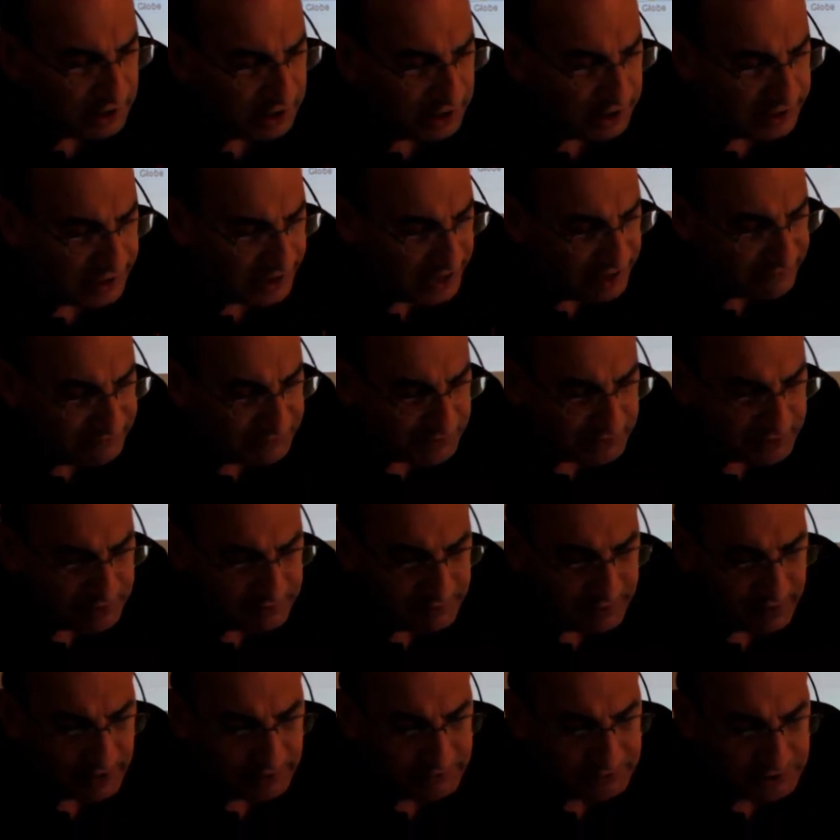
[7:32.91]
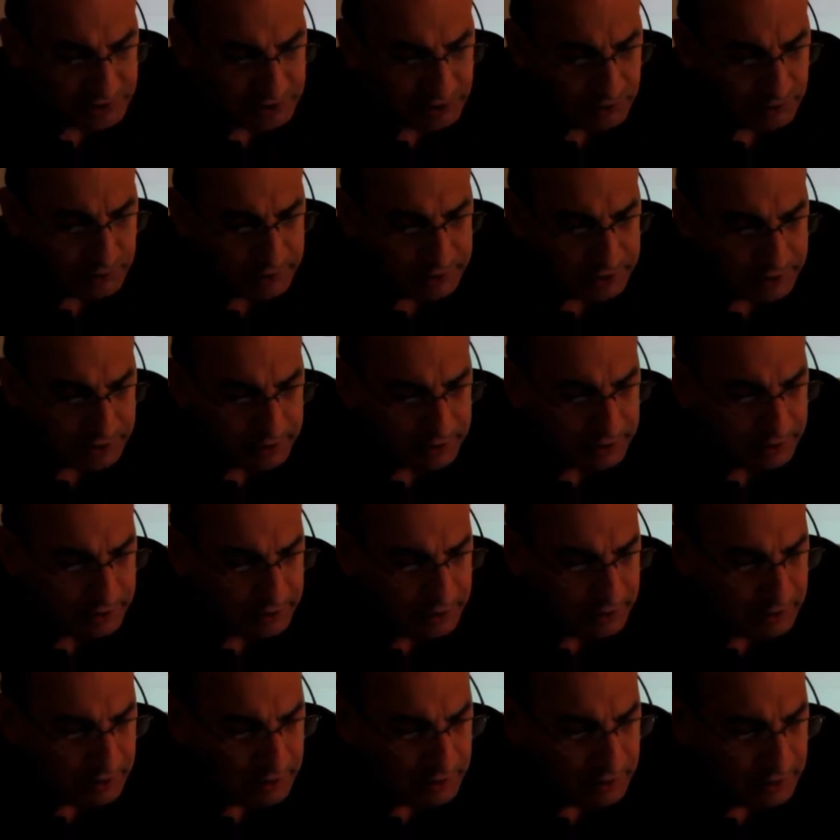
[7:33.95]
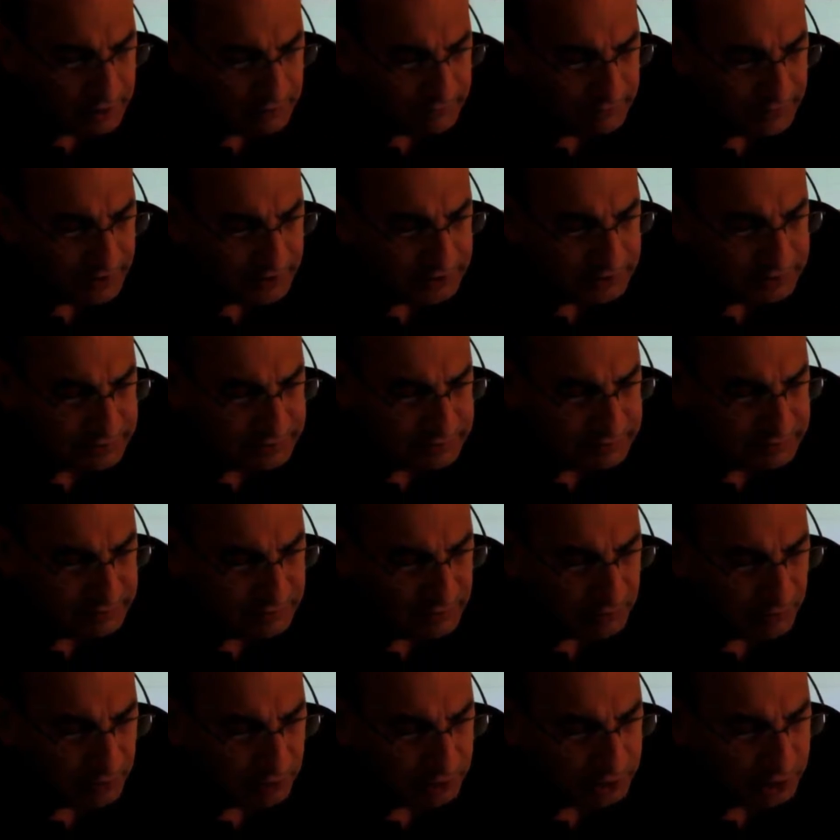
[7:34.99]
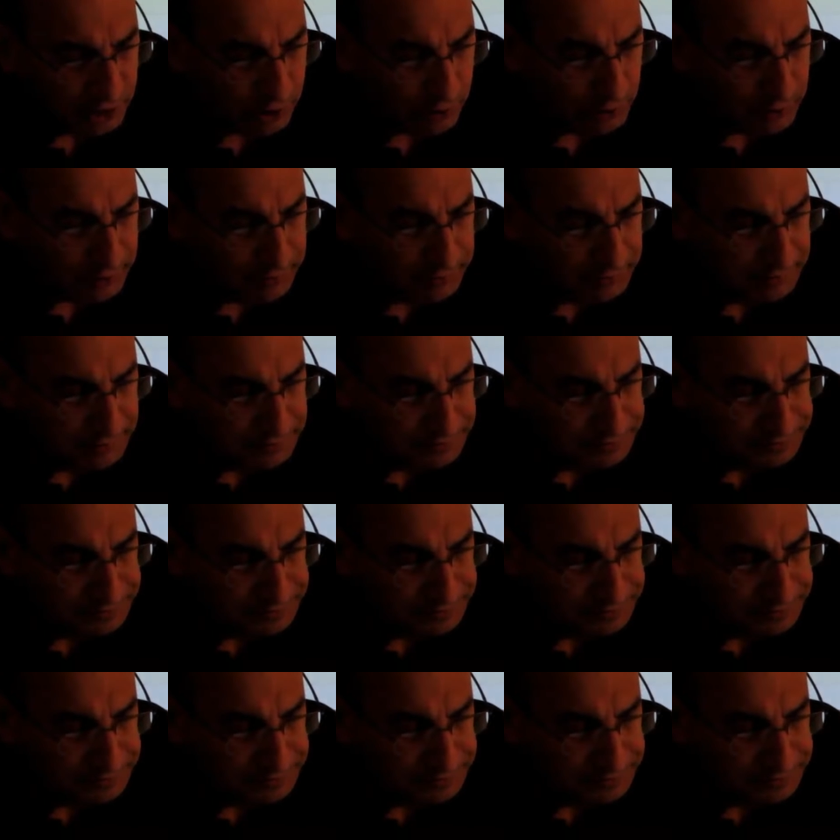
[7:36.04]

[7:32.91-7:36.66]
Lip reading: and 1/2 inch valves are showing here. In fact, they're all showing.